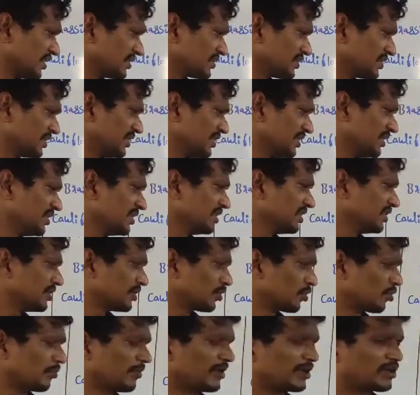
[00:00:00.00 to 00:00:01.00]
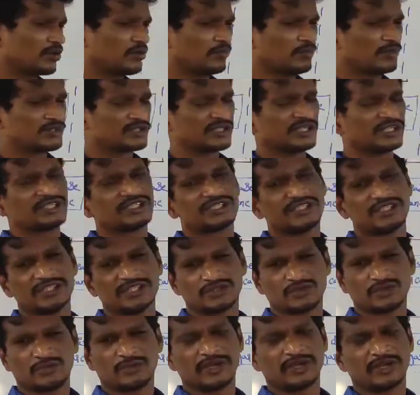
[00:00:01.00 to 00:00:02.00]
And see, tobacco
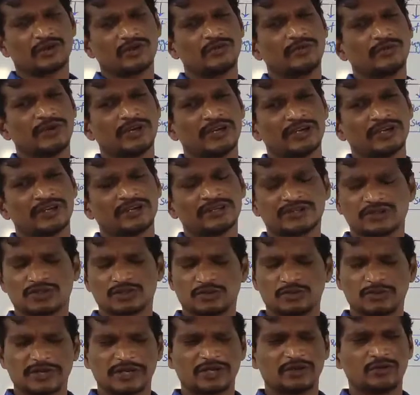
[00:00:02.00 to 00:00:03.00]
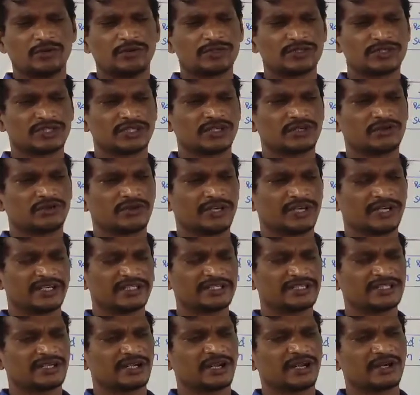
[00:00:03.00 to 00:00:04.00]
mosaic
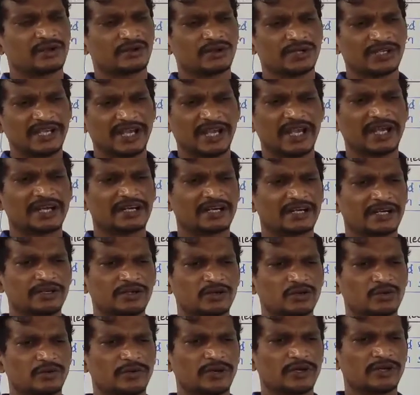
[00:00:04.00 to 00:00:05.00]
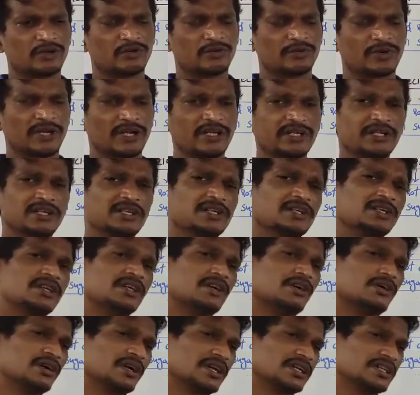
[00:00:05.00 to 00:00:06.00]
virus not only act on tobacco plant,
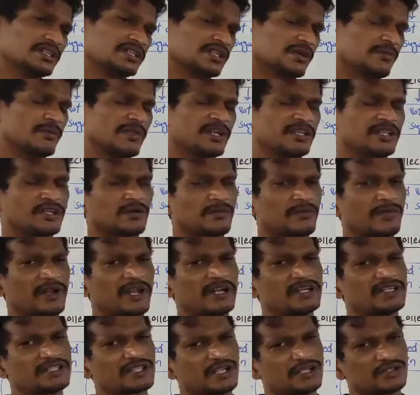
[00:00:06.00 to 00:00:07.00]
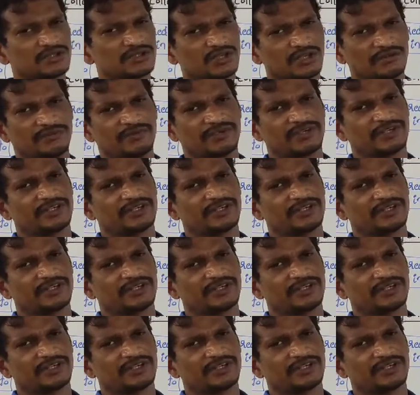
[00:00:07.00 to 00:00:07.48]
some other plants also